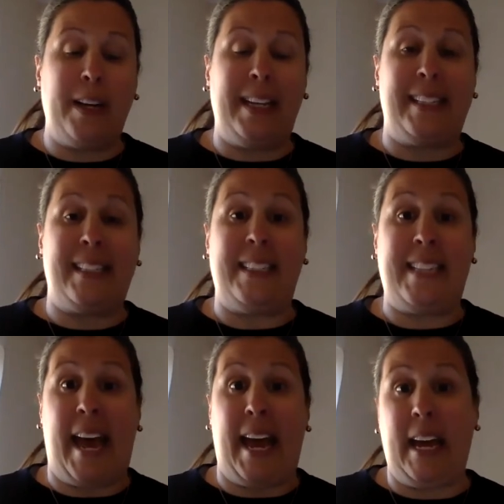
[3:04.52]
is
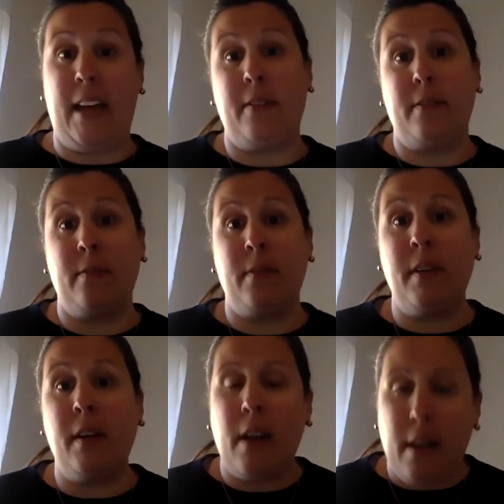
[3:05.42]
day.
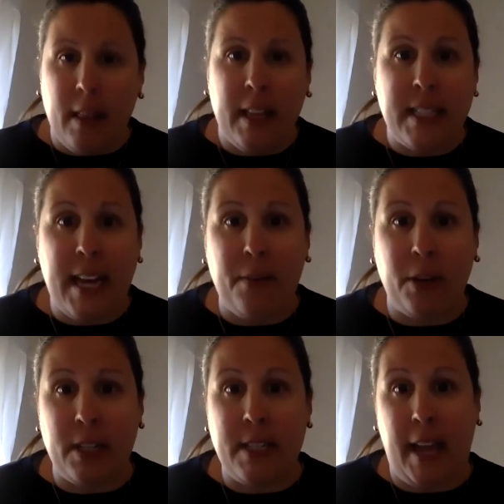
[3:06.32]
Let's have a
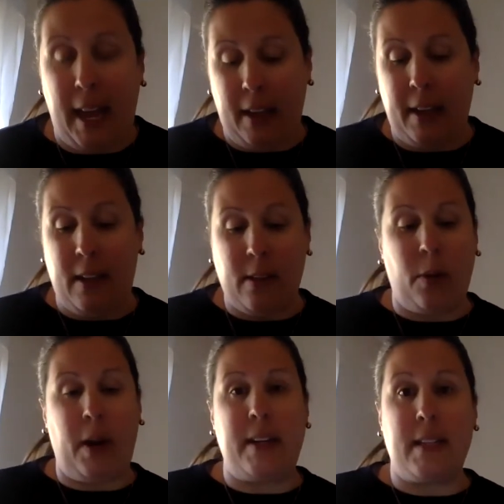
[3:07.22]
good day,
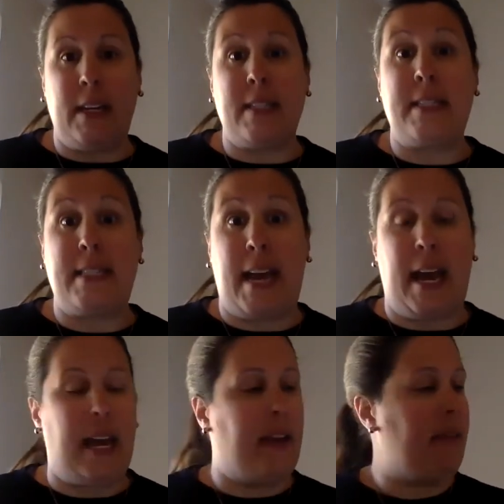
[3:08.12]
Heathcote Huskies. Day.